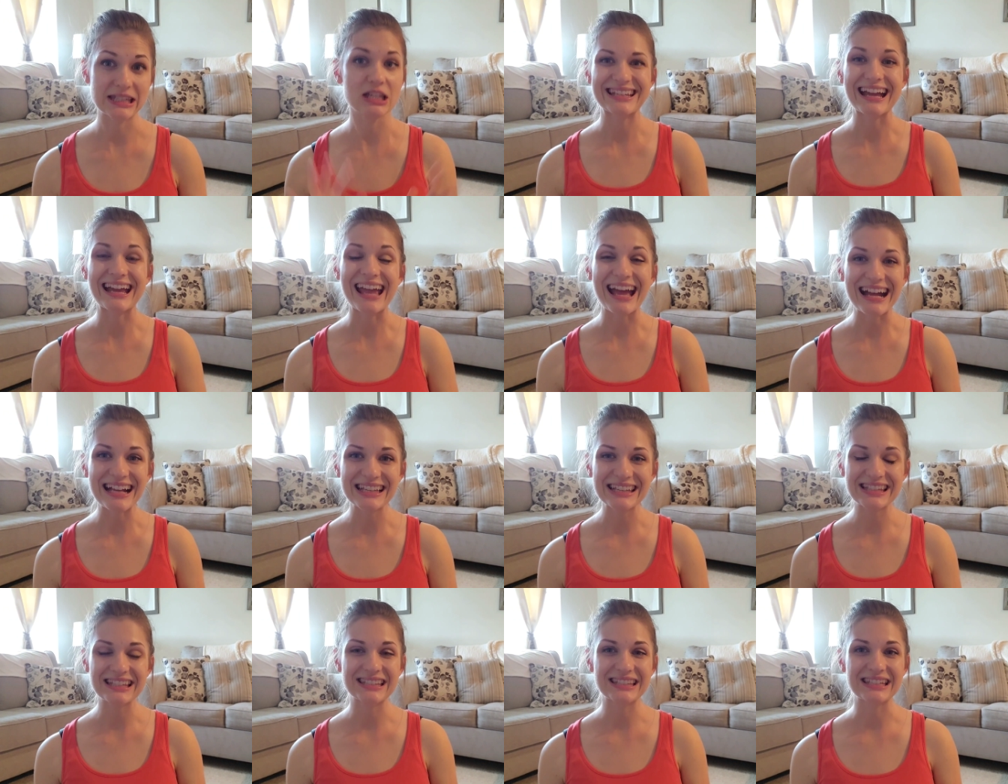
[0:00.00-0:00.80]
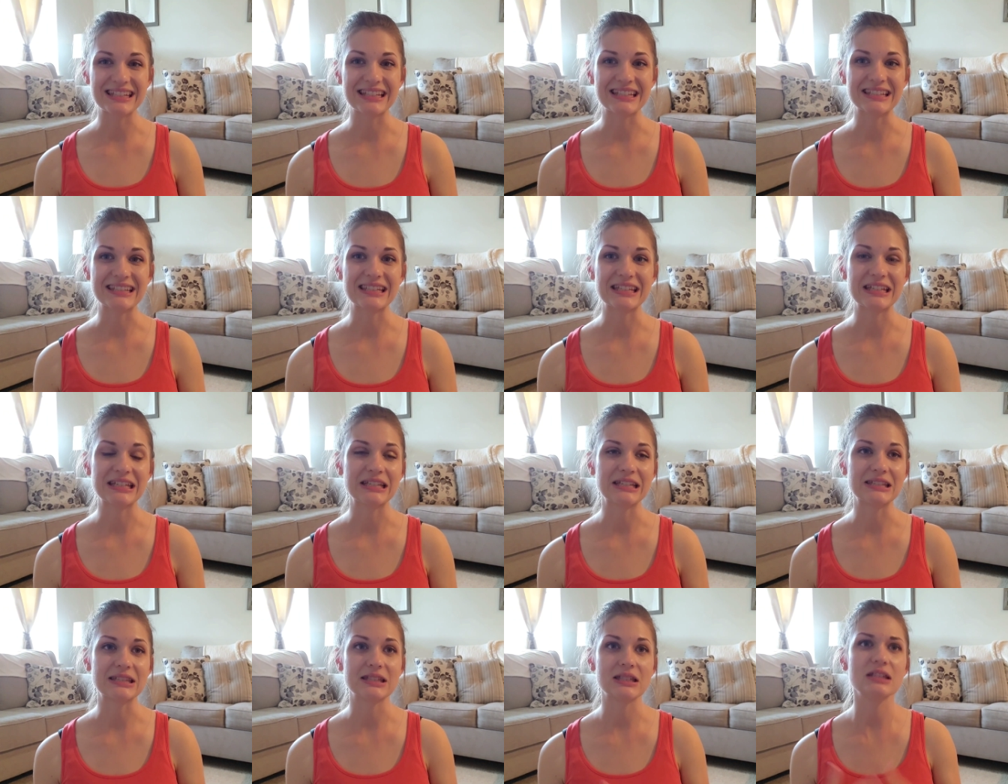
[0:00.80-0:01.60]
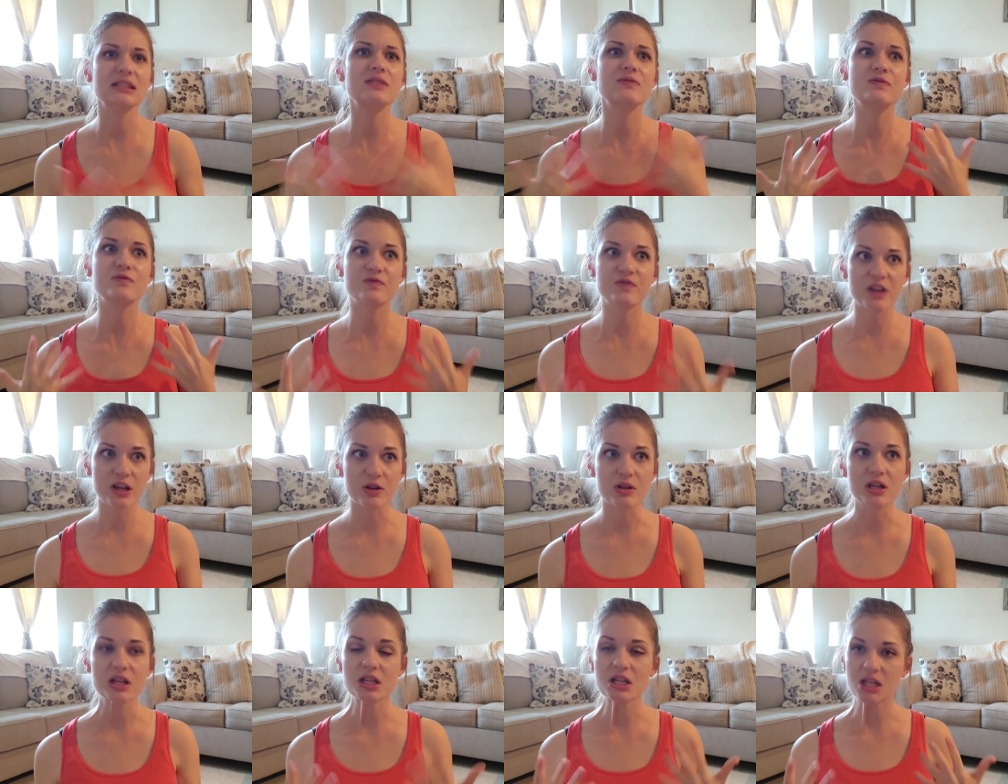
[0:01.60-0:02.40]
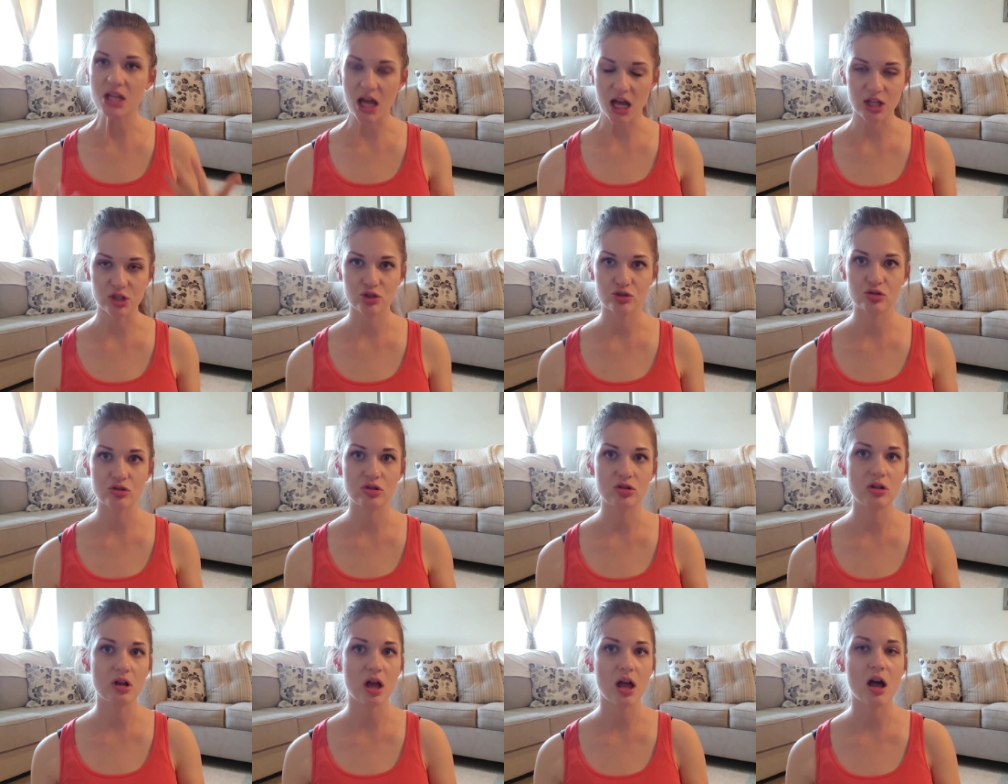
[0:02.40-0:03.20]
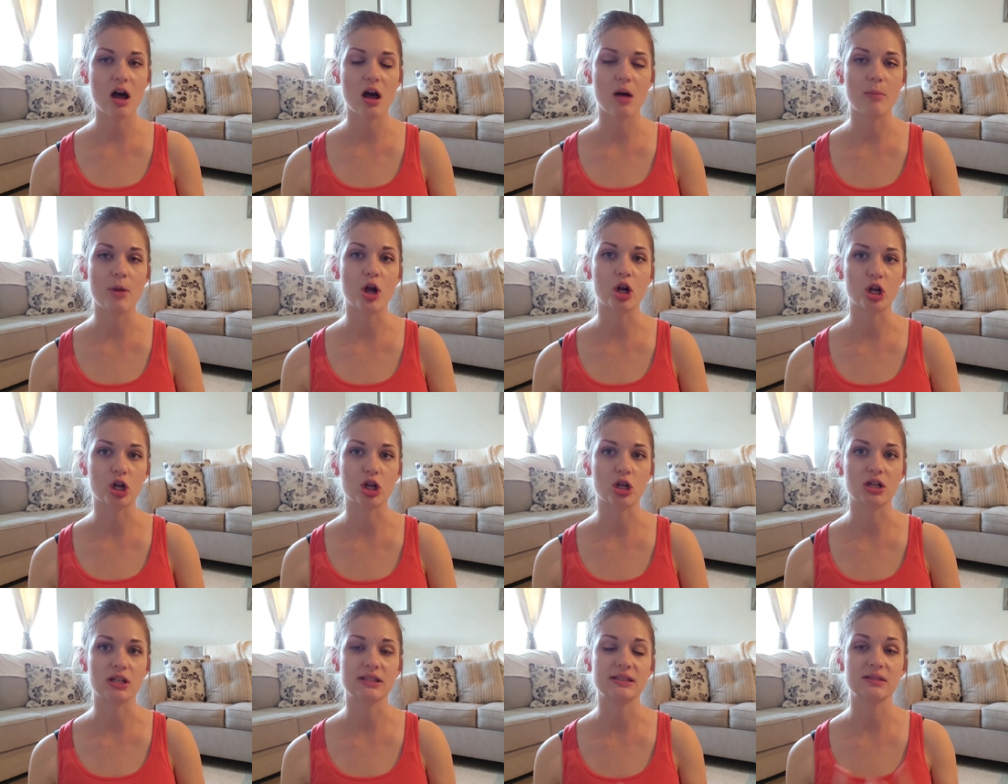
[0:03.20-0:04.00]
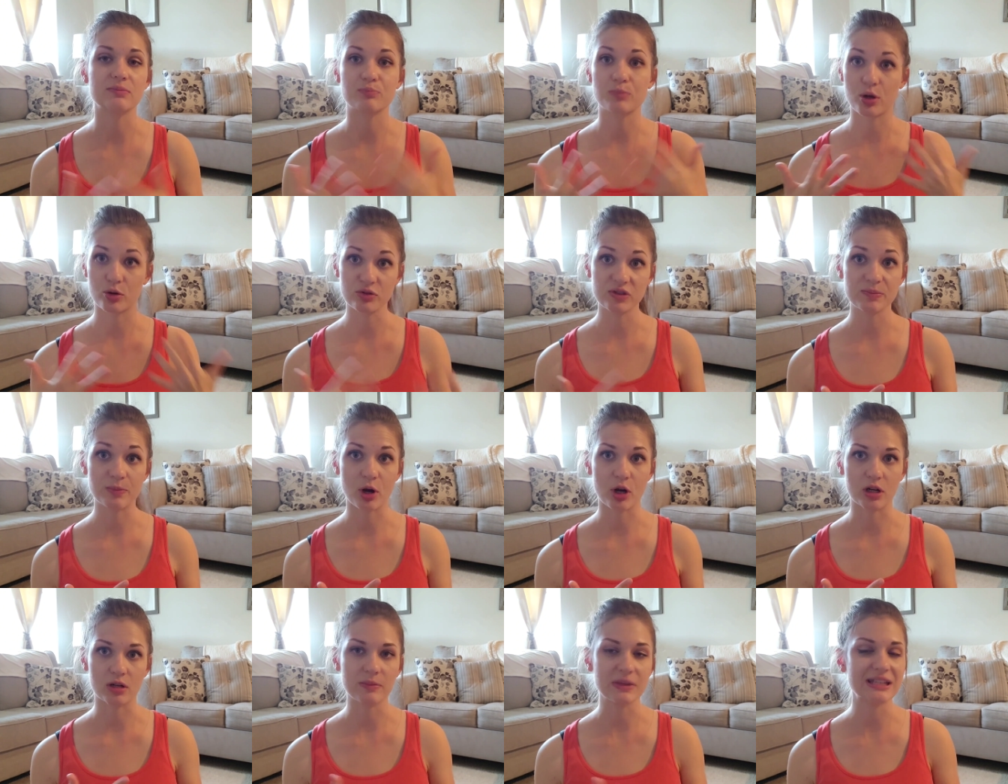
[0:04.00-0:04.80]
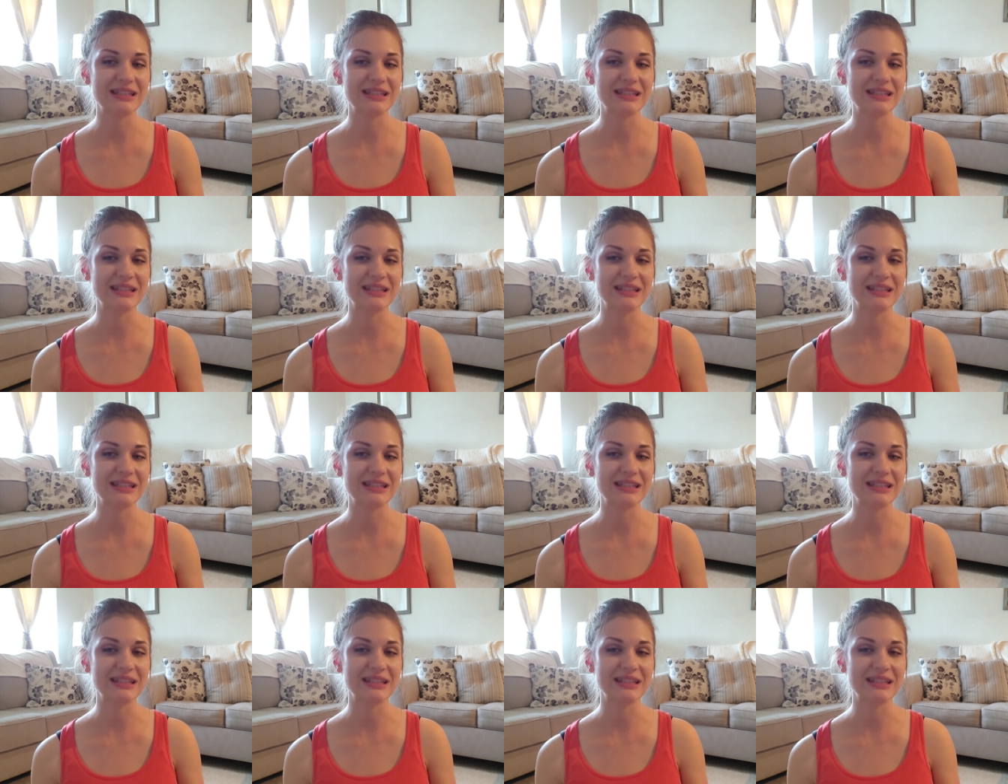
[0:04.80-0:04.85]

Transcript: Diastasis it's a very natural occurrence postpartum.